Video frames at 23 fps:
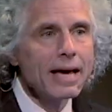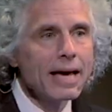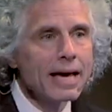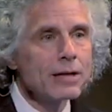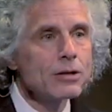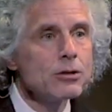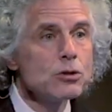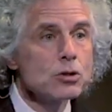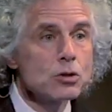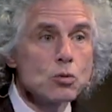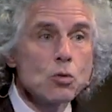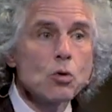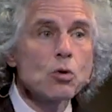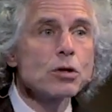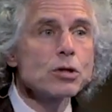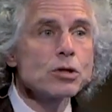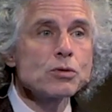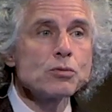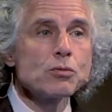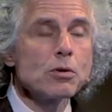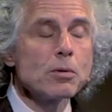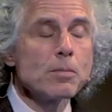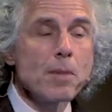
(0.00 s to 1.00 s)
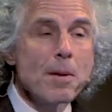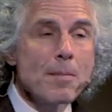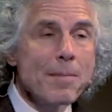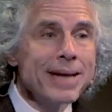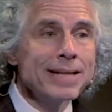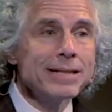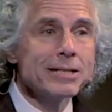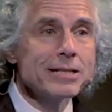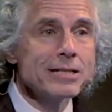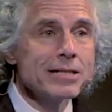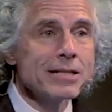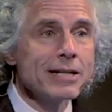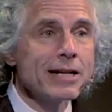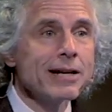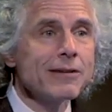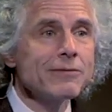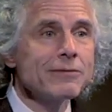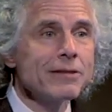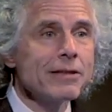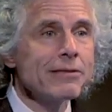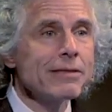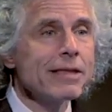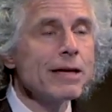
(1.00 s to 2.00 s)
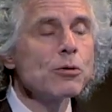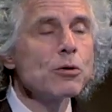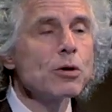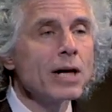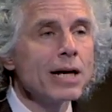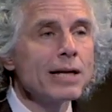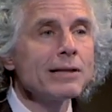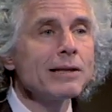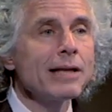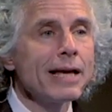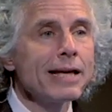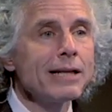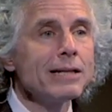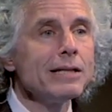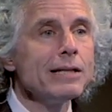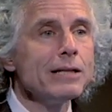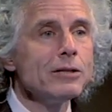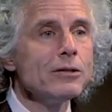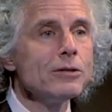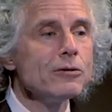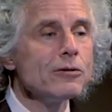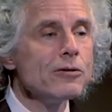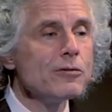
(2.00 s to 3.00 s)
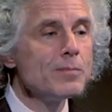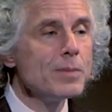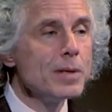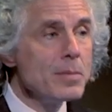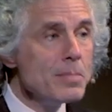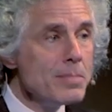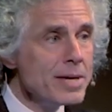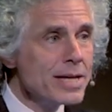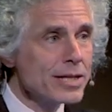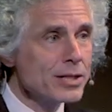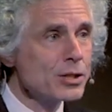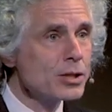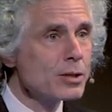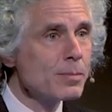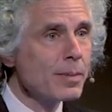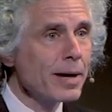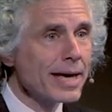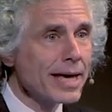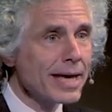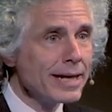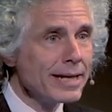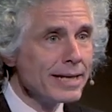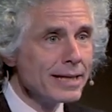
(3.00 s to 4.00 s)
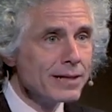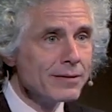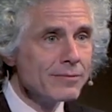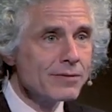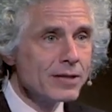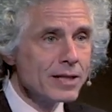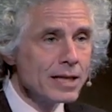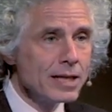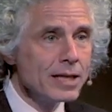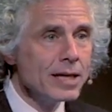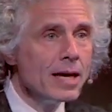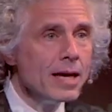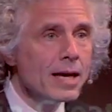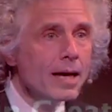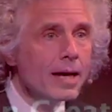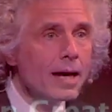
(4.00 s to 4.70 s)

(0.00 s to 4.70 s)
and whose wars were momentous enough that they were unlikely to have been missed by any of the